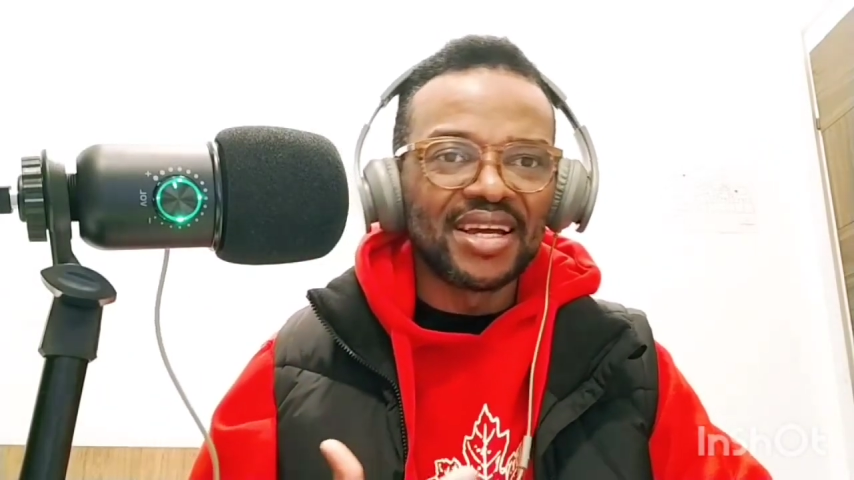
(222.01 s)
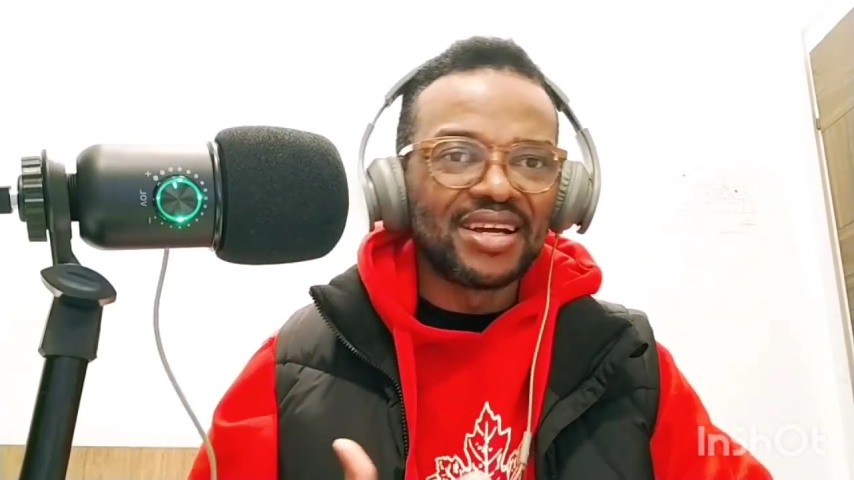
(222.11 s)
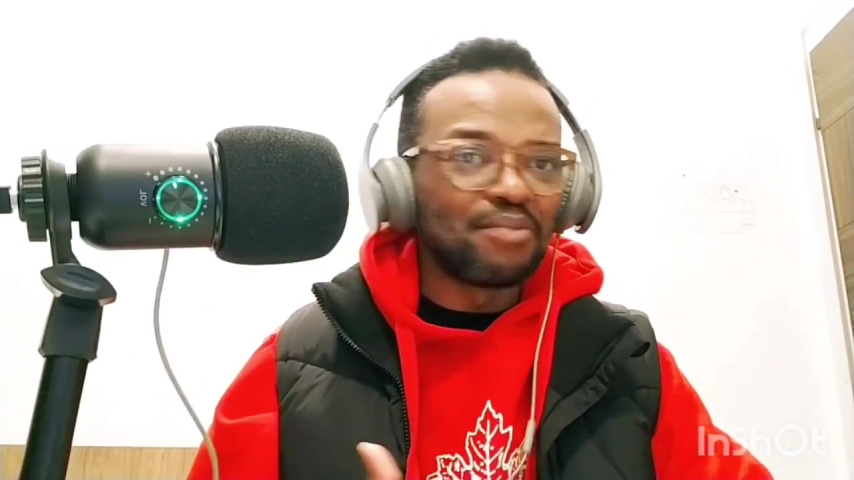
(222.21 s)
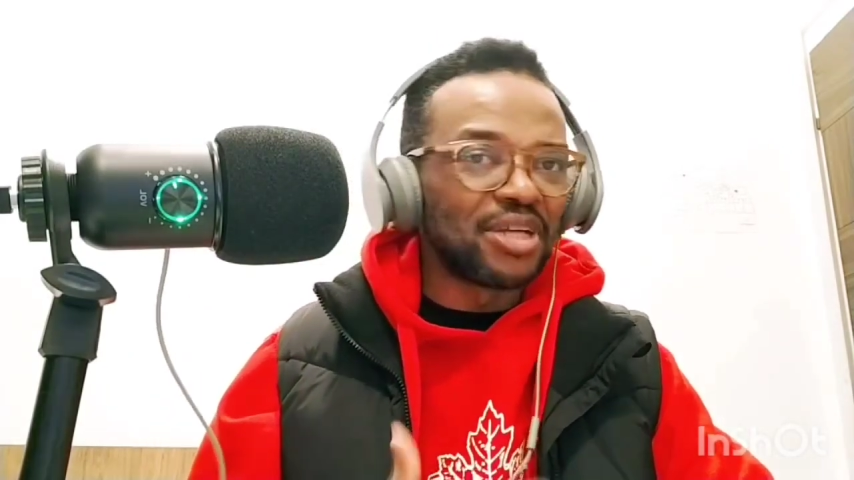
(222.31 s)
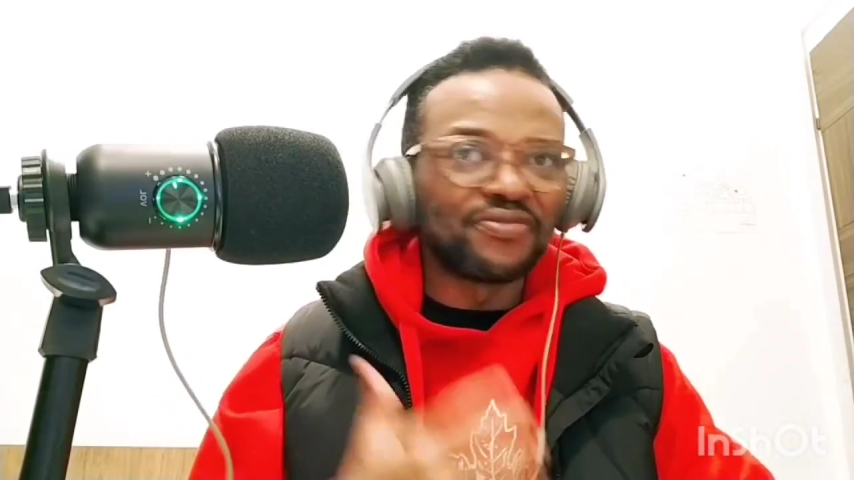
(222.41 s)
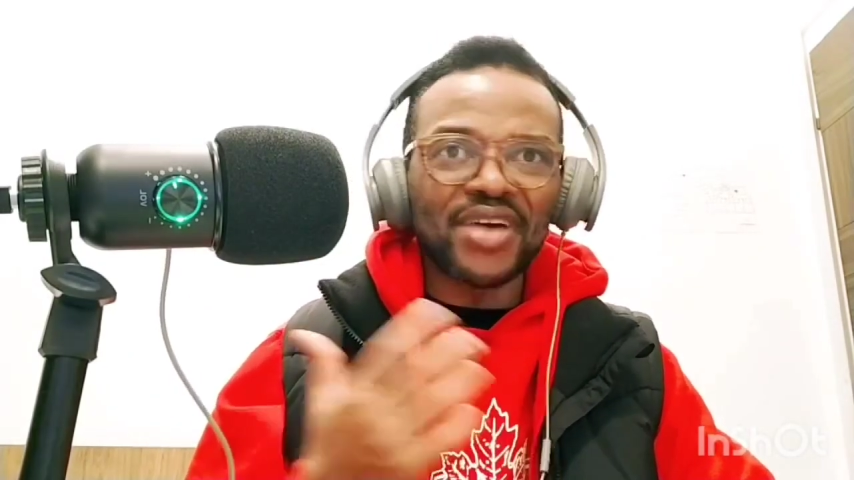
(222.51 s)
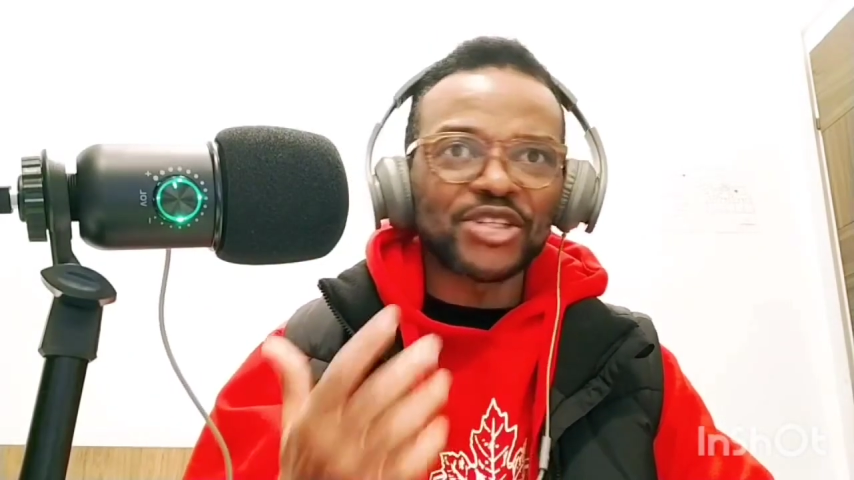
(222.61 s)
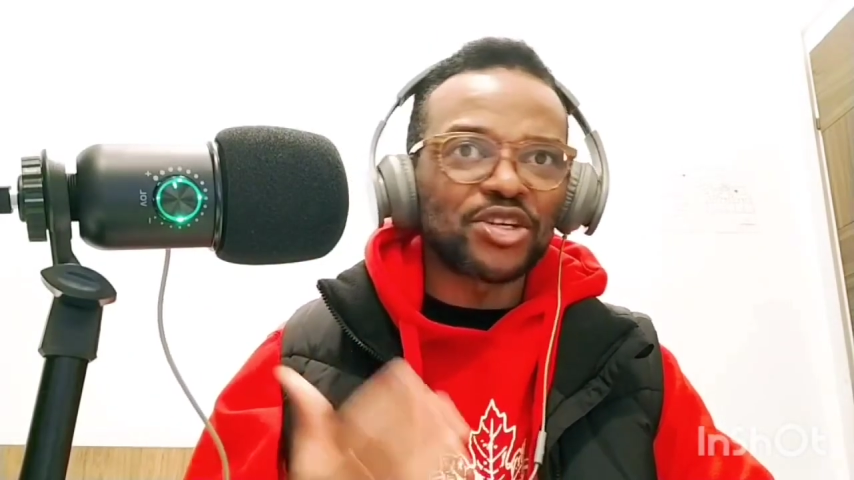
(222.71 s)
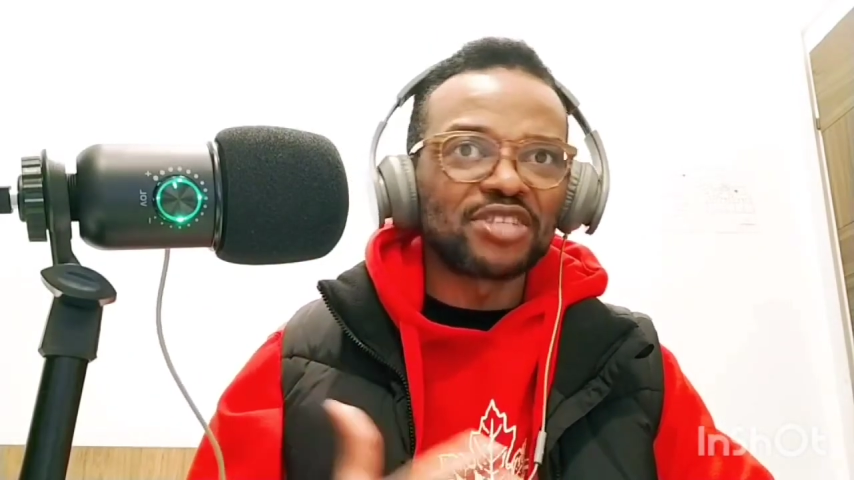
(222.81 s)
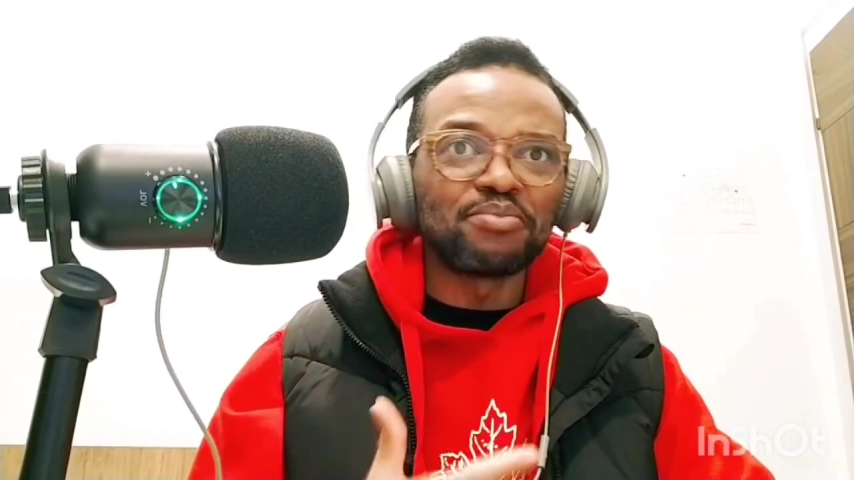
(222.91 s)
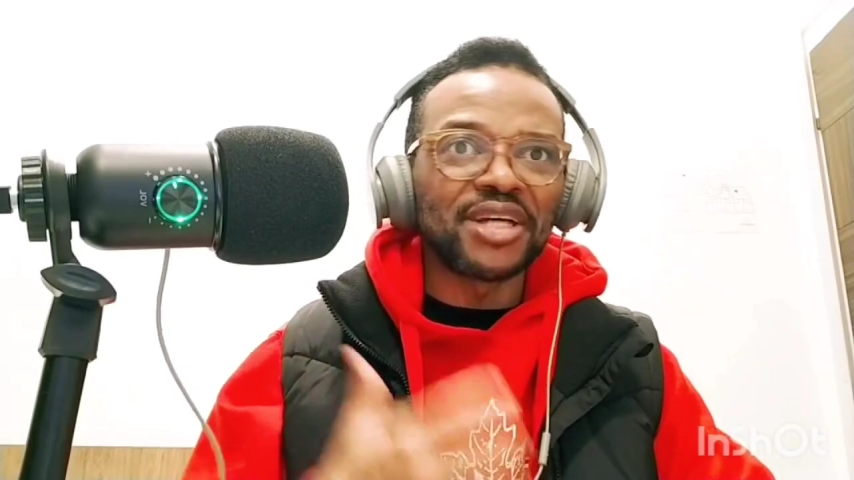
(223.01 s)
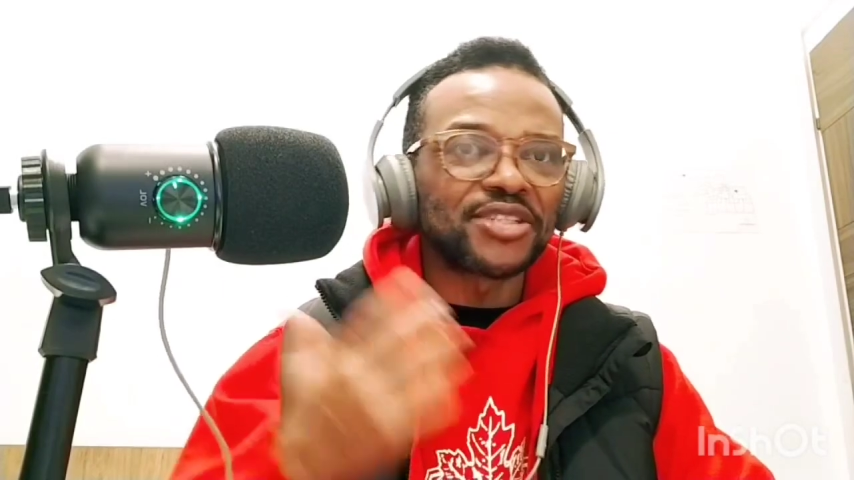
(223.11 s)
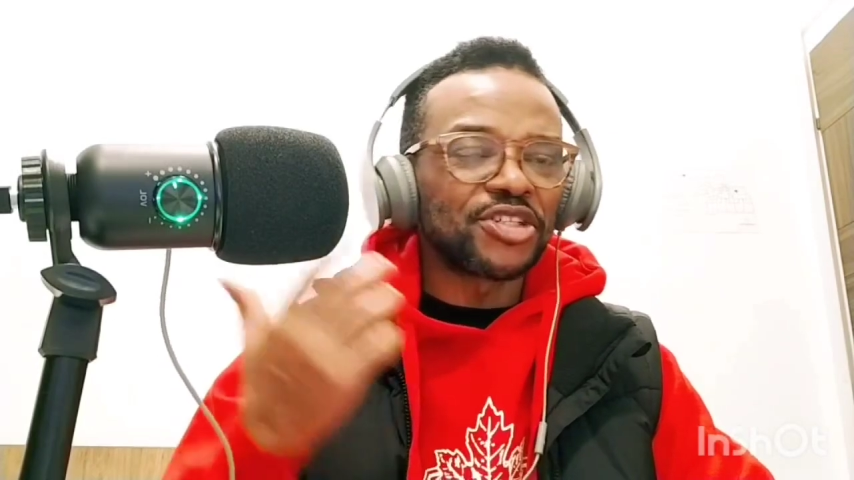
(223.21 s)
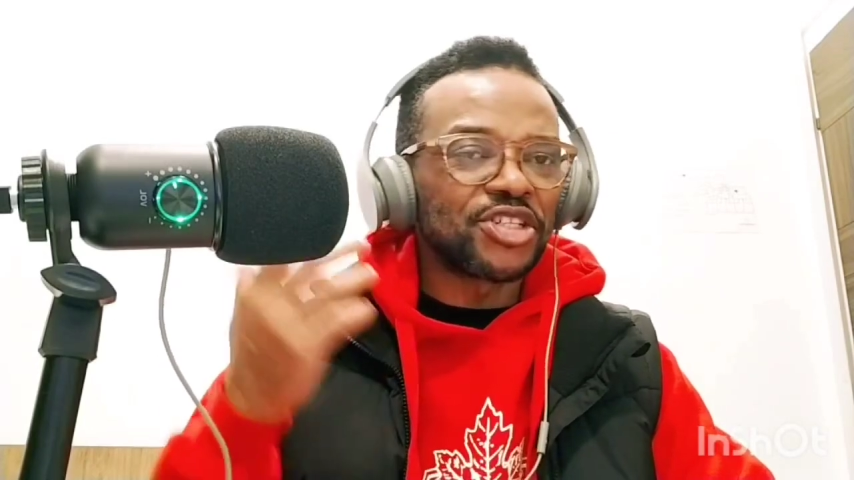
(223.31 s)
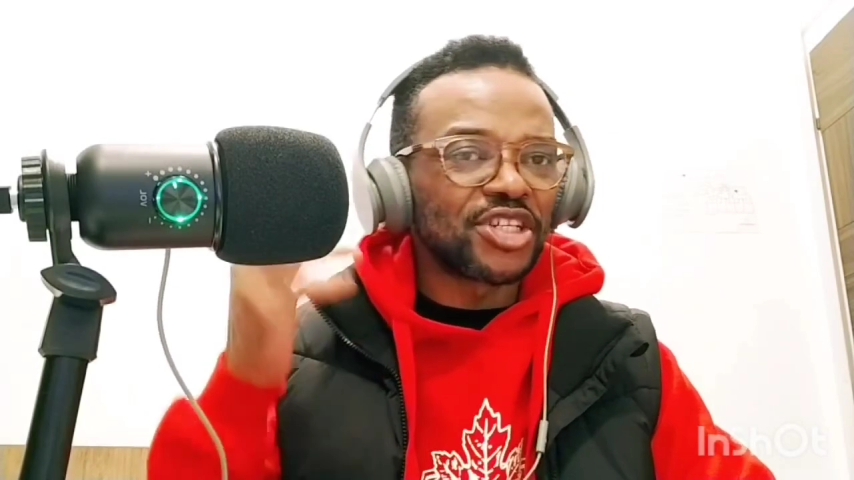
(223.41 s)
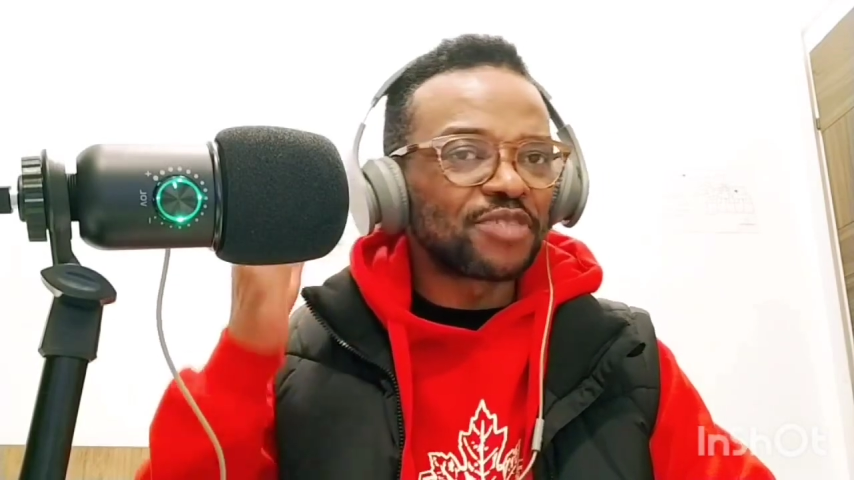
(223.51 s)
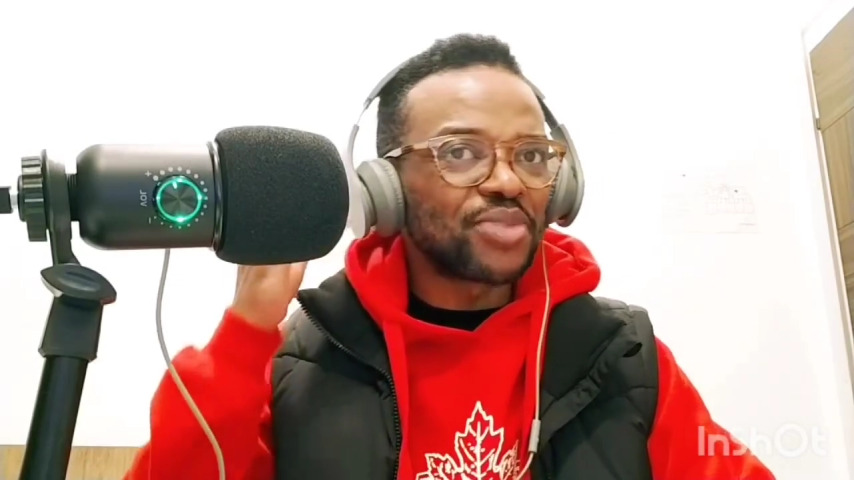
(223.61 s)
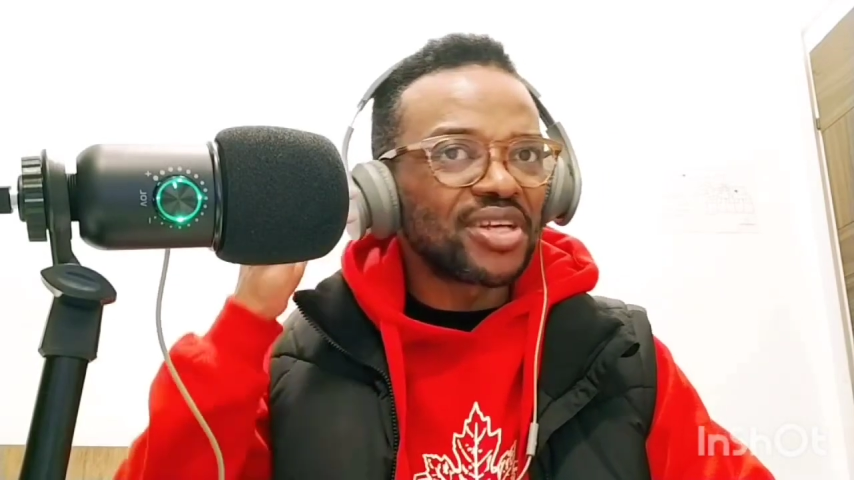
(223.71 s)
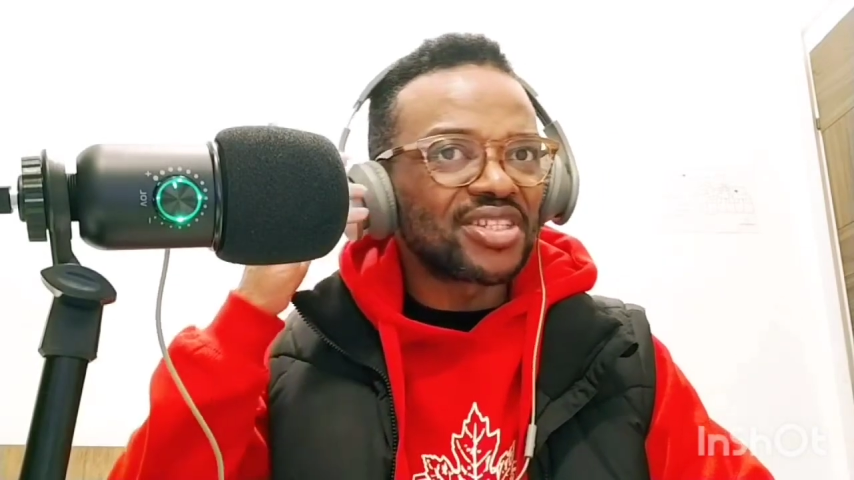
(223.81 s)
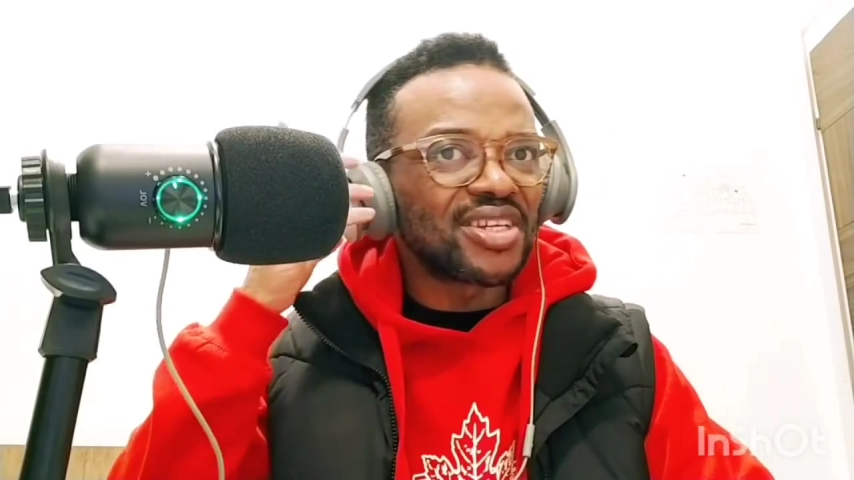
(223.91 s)
manufacturing metal sheet
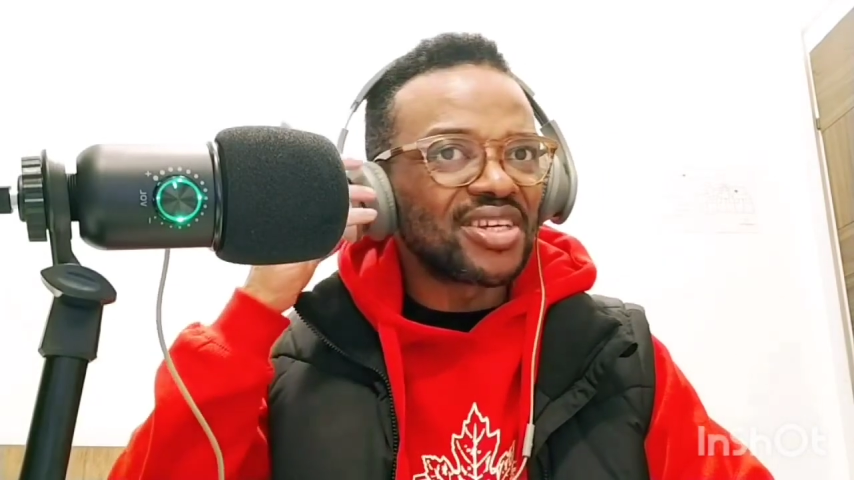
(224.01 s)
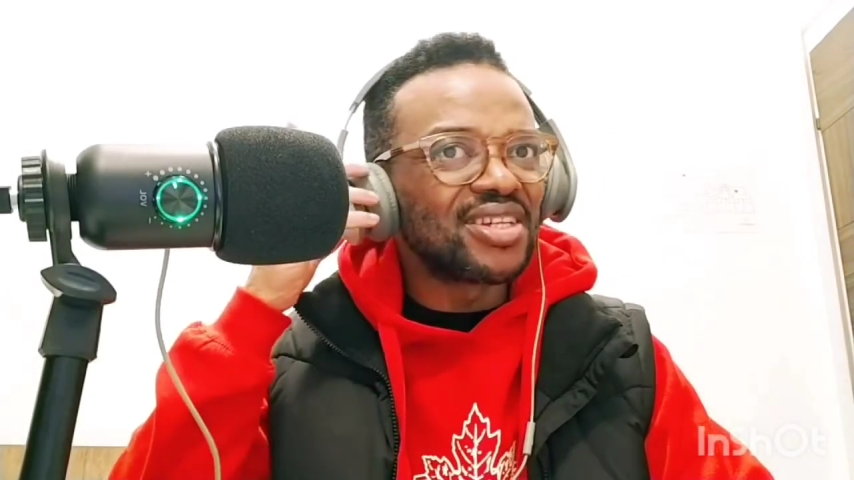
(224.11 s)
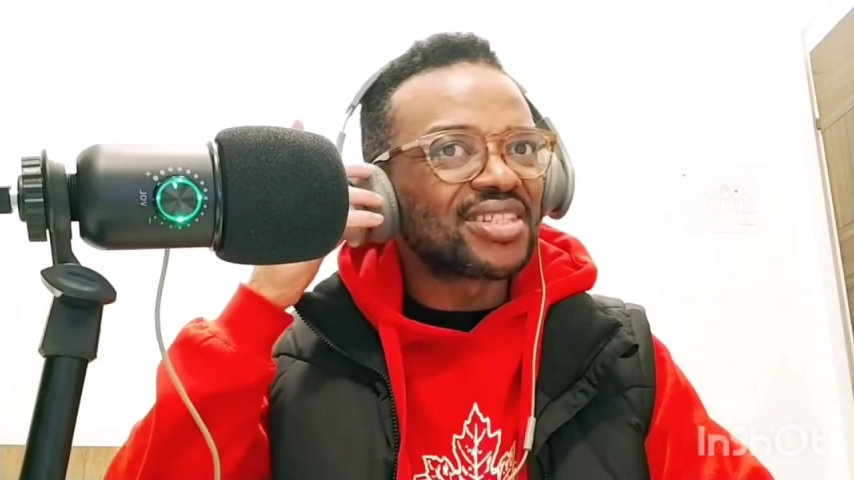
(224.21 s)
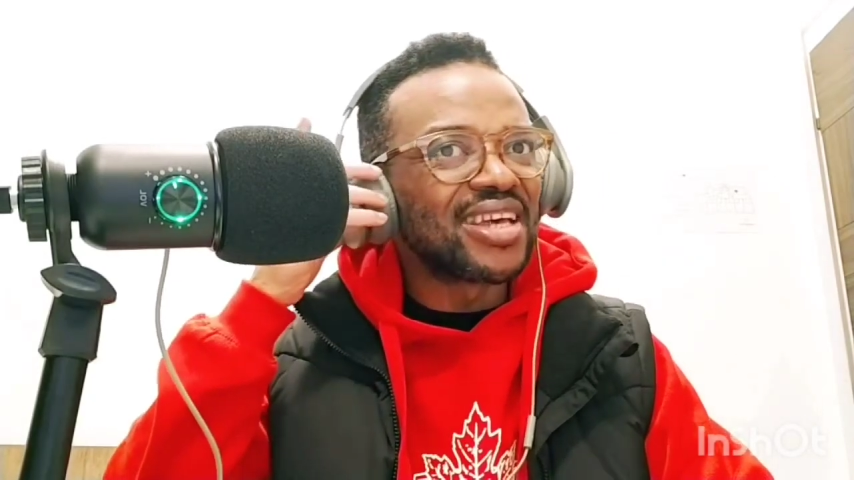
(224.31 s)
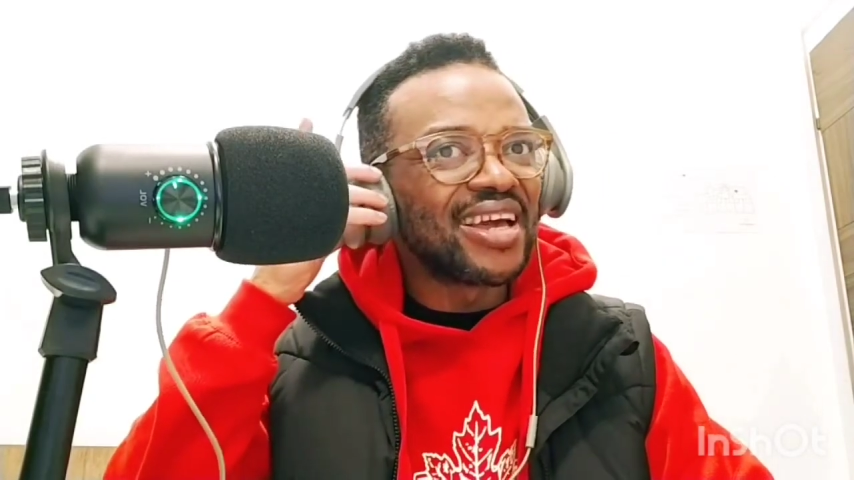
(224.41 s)
pieces